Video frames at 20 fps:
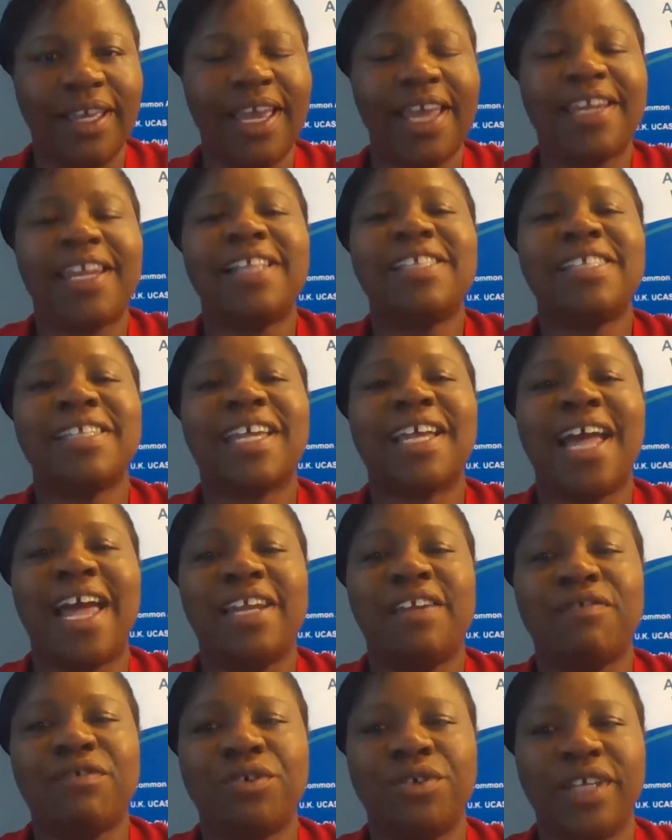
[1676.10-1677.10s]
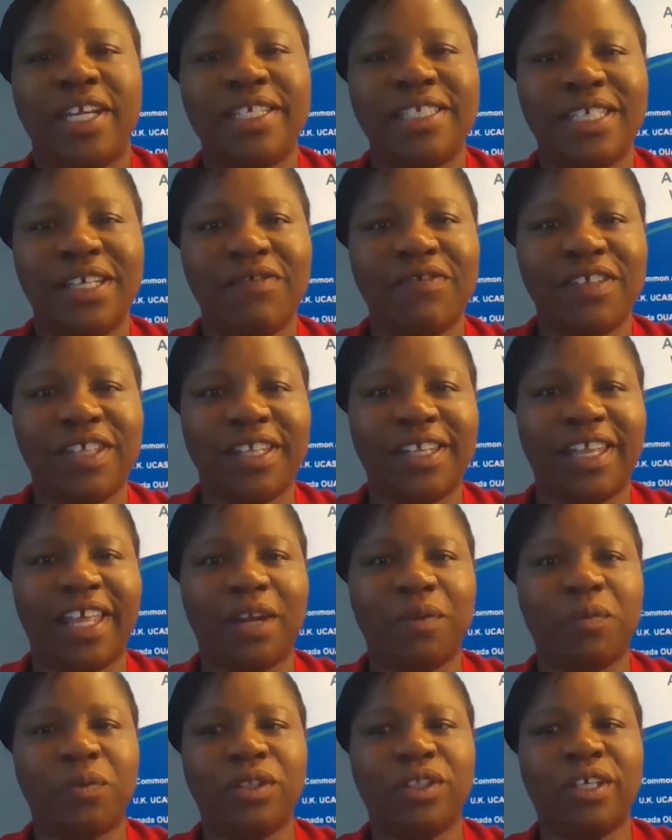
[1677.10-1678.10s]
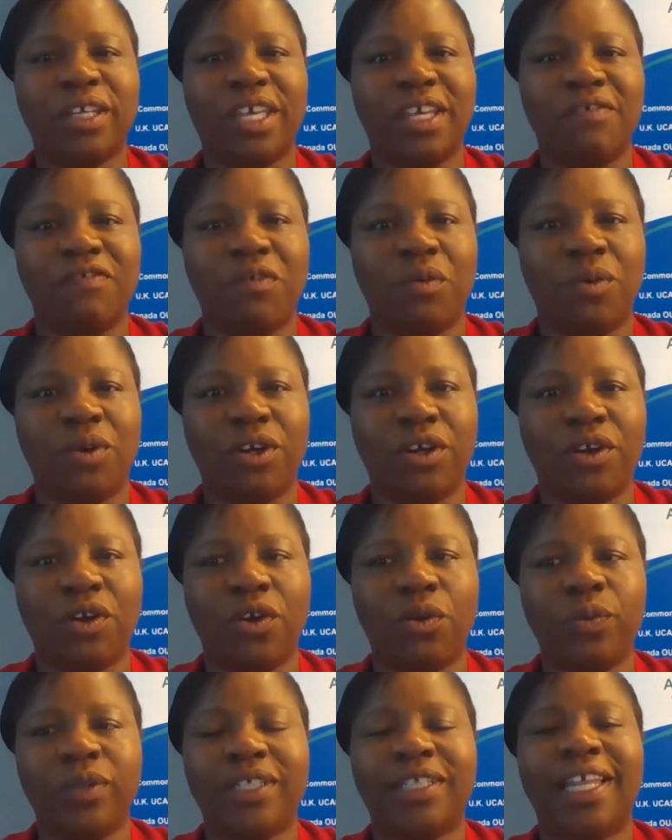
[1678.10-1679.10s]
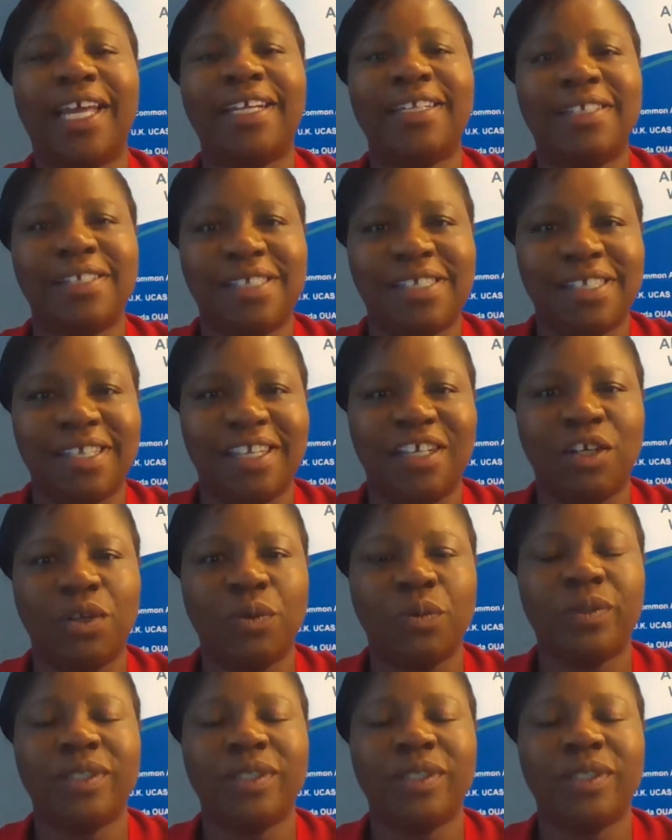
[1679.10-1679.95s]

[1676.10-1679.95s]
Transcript: And that's the kind of creativity that we're looking for, or we'd like to see, or